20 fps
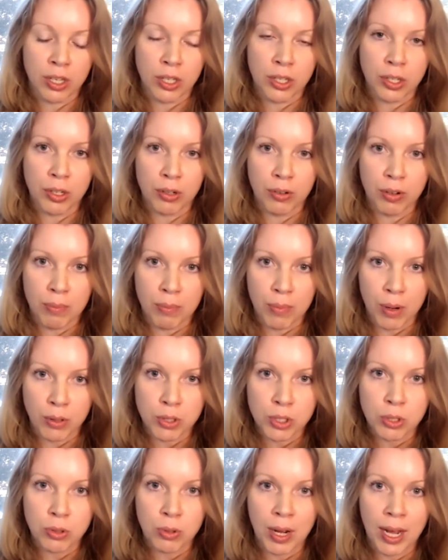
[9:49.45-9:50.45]
your
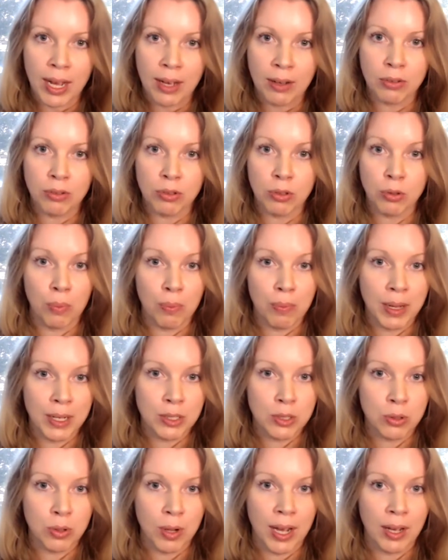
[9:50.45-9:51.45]
emotional health, your
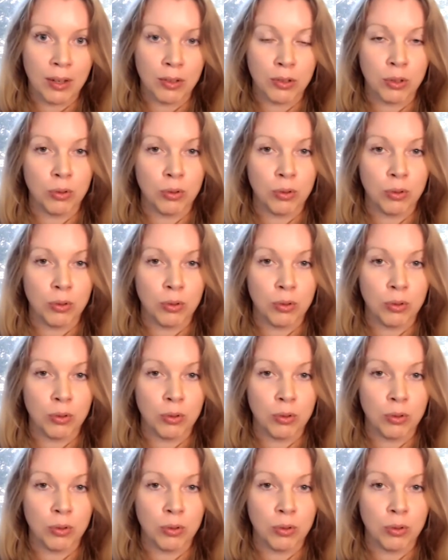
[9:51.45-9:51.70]
mental health,